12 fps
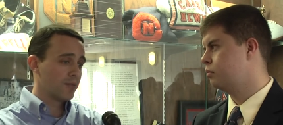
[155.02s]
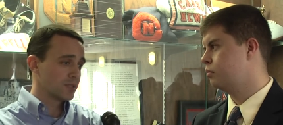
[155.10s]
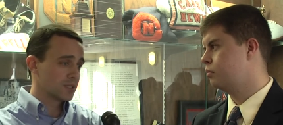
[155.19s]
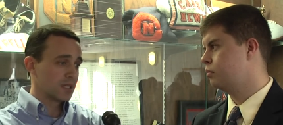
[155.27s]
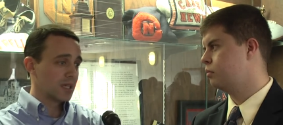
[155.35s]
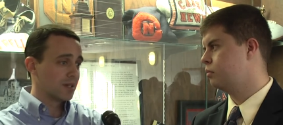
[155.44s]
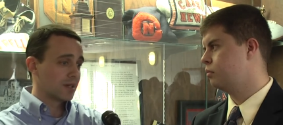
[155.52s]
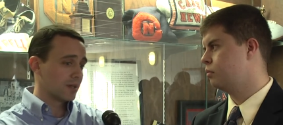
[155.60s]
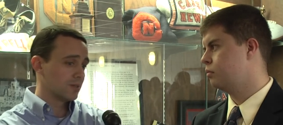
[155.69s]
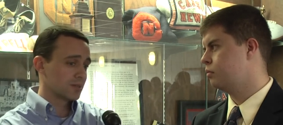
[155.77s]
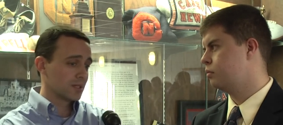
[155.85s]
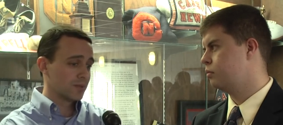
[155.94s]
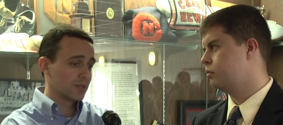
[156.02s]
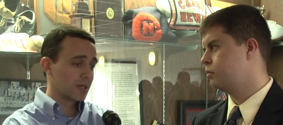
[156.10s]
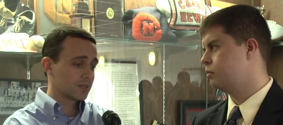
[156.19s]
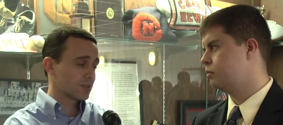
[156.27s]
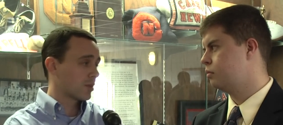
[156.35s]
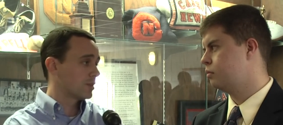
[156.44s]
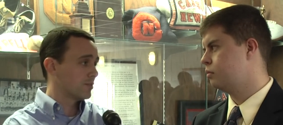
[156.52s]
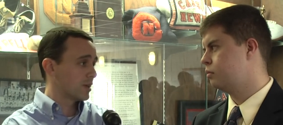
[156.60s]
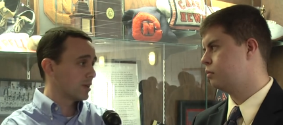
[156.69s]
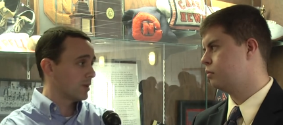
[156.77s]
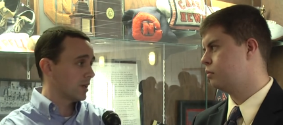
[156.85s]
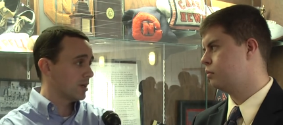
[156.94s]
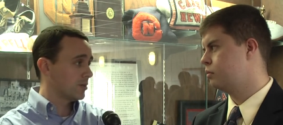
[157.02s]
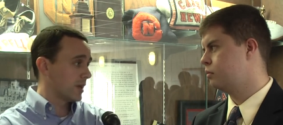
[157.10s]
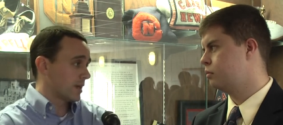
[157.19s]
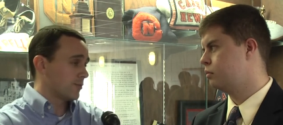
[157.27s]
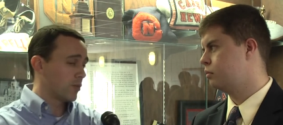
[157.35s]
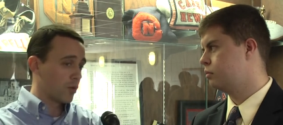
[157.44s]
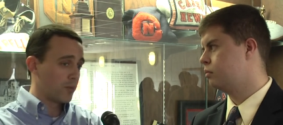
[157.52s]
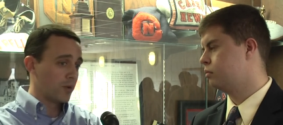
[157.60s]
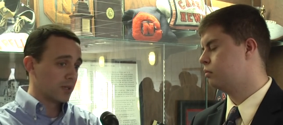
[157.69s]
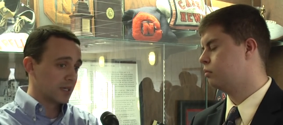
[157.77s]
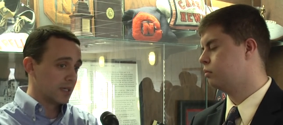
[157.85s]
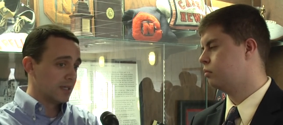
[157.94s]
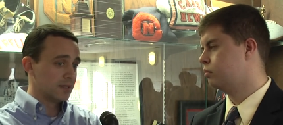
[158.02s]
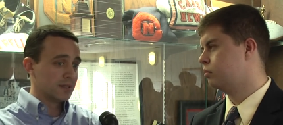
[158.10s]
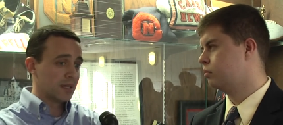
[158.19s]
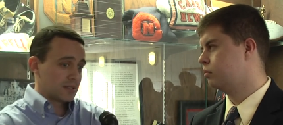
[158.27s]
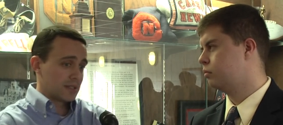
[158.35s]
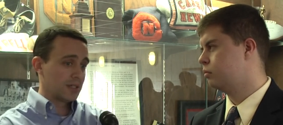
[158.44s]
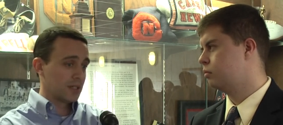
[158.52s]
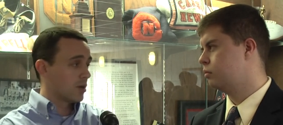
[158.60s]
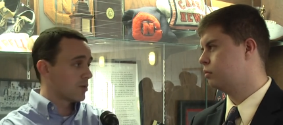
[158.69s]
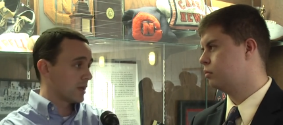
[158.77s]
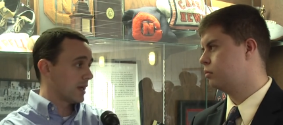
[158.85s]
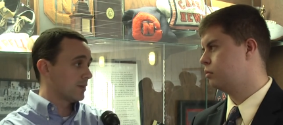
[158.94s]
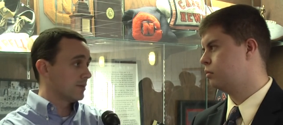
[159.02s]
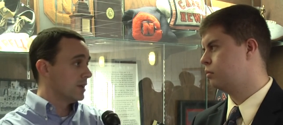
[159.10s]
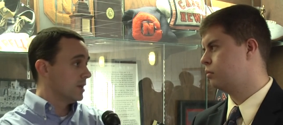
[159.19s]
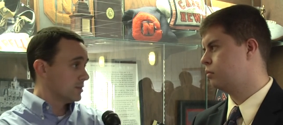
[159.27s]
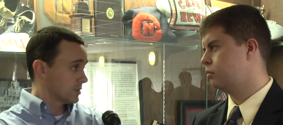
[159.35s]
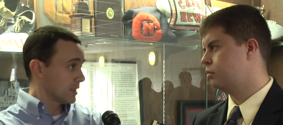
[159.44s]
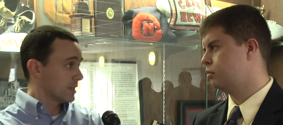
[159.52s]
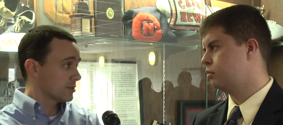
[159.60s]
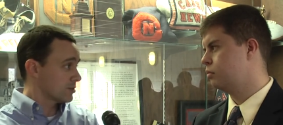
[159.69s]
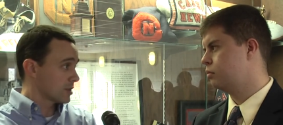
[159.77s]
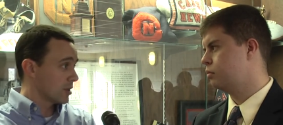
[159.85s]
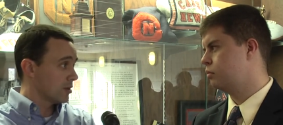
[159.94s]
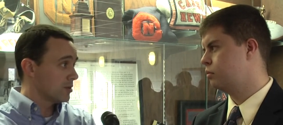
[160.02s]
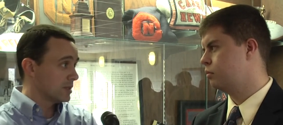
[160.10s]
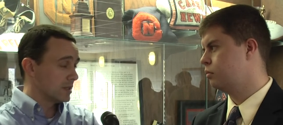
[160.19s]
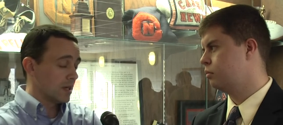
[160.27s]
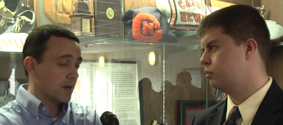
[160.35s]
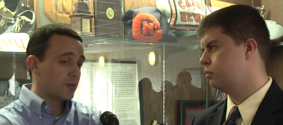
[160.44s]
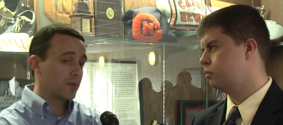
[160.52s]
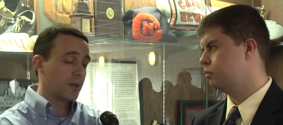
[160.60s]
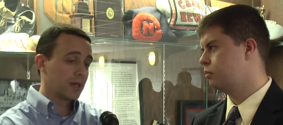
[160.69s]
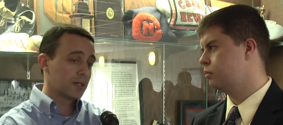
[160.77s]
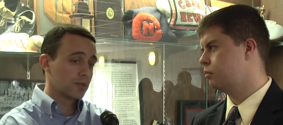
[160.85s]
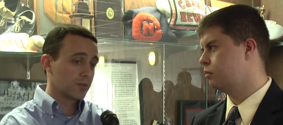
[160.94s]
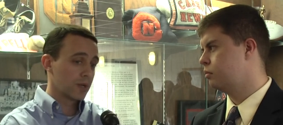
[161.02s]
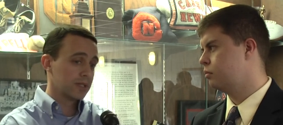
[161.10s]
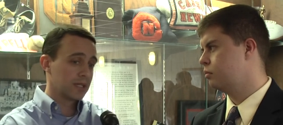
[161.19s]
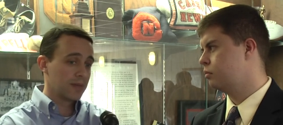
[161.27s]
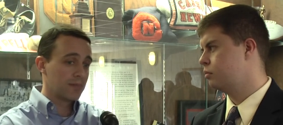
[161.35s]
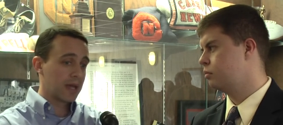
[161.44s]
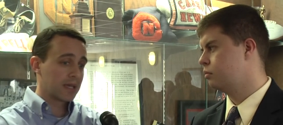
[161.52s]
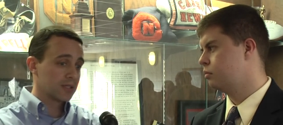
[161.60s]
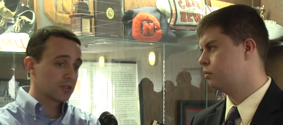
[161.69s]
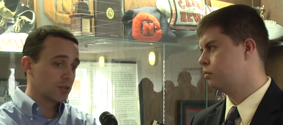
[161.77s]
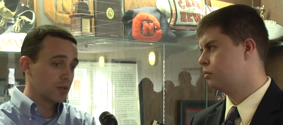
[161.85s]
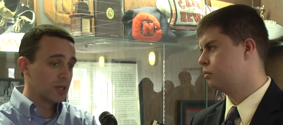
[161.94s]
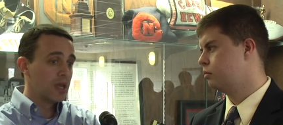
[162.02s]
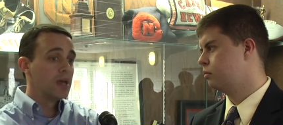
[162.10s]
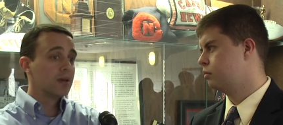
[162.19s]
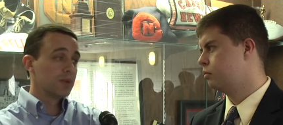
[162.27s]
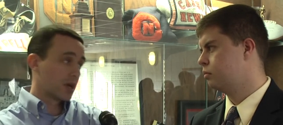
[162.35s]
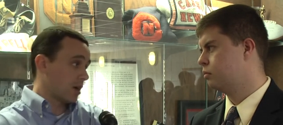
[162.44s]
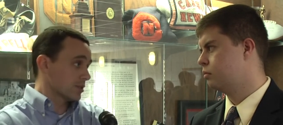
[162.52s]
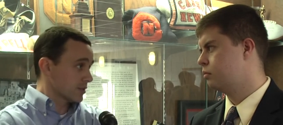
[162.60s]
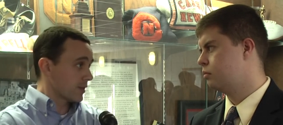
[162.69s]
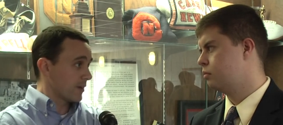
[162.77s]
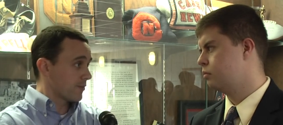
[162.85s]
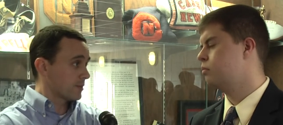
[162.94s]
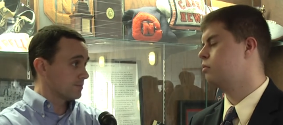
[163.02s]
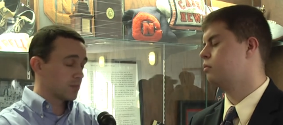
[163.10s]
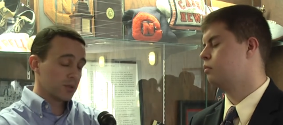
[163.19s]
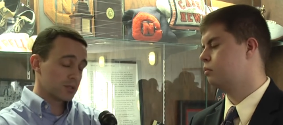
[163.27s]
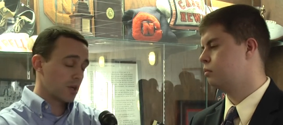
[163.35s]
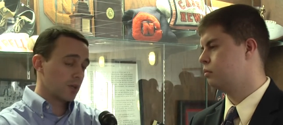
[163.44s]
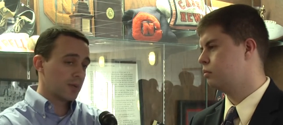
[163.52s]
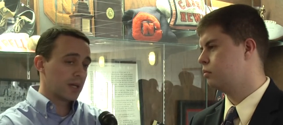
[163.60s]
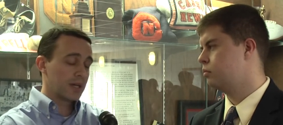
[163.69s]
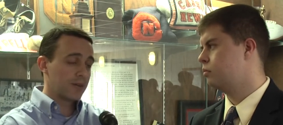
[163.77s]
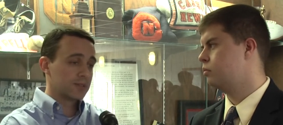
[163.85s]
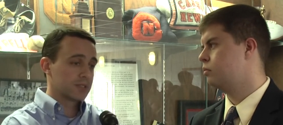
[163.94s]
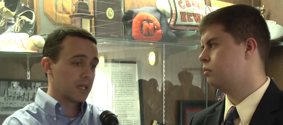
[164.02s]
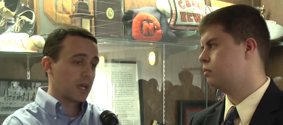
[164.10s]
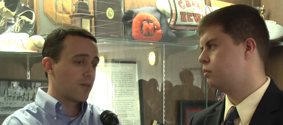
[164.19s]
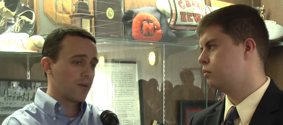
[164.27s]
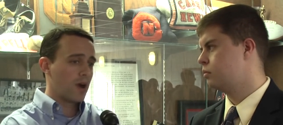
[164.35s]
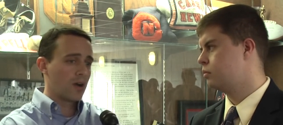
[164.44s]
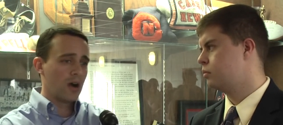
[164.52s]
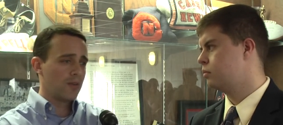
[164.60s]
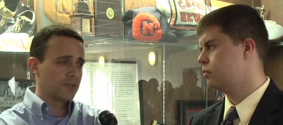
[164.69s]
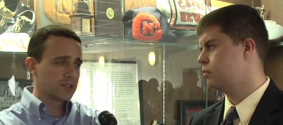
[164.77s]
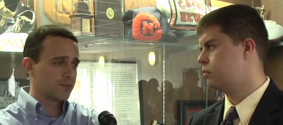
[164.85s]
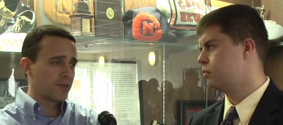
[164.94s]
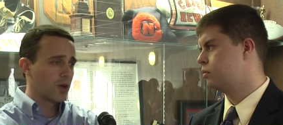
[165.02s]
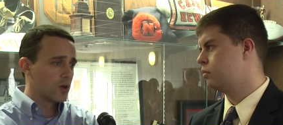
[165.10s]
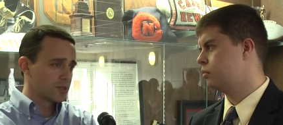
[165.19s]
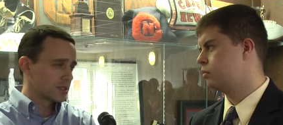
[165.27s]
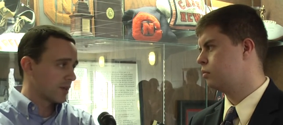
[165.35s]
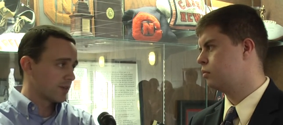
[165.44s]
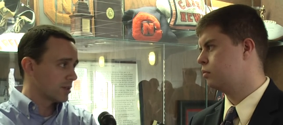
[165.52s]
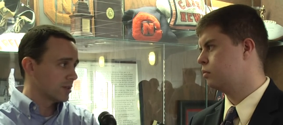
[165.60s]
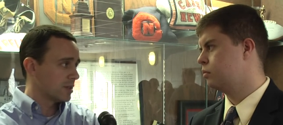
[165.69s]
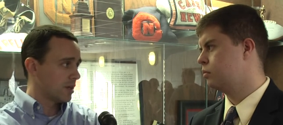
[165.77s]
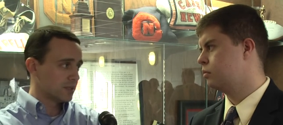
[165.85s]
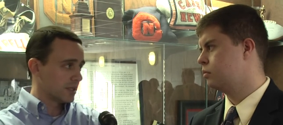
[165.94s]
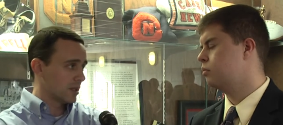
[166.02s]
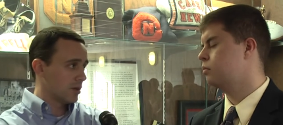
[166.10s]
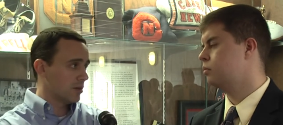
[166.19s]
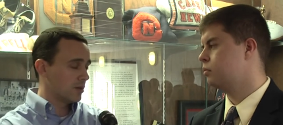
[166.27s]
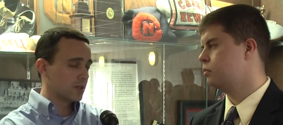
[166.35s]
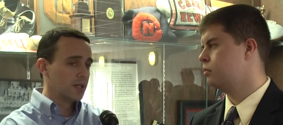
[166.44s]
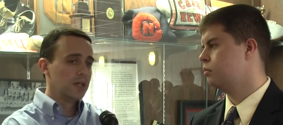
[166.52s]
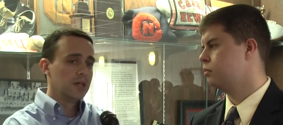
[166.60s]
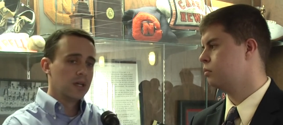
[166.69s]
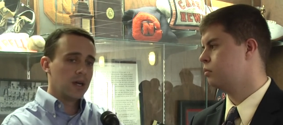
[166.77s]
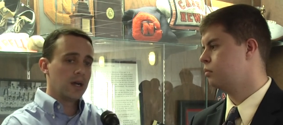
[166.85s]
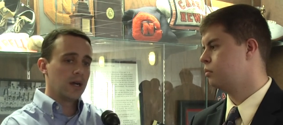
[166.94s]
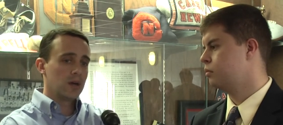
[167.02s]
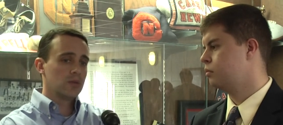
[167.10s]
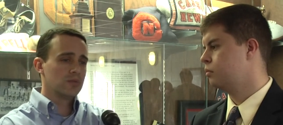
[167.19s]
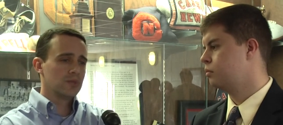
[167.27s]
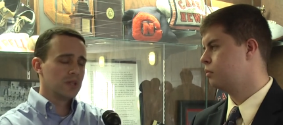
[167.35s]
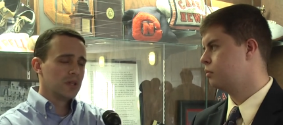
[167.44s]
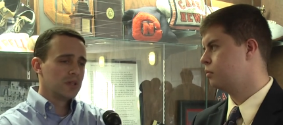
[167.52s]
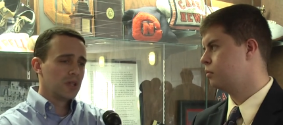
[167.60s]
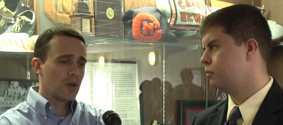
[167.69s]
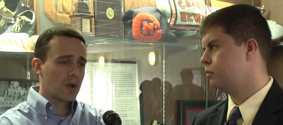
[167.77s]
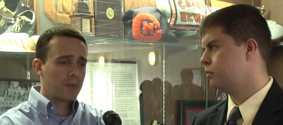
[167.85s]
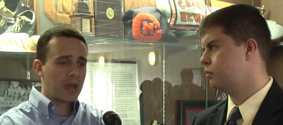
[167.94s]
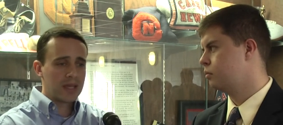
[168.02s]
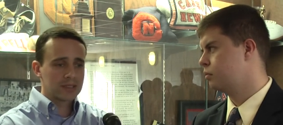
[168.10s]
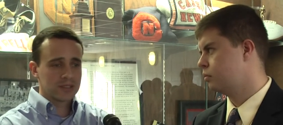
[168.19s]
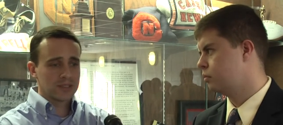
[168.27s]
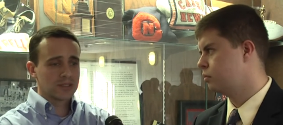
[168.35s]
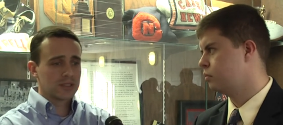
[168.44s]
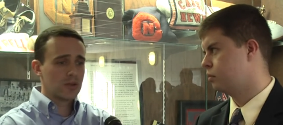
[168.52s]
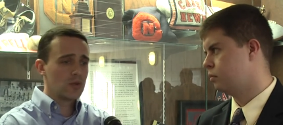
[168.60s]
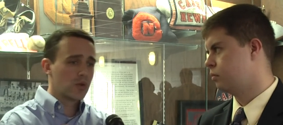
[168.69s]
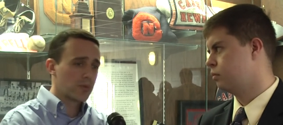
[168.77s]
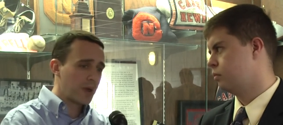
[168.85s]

Speaker 1: once again, I don't think we got started very well. We had a four-point lead, and next thing you know, we're down six or so, and uh, we make a little run to get back into it because of effort. It was all about an effort thing. Our, our offensive flow was never good all day long. Uh, you know, our passes and who we were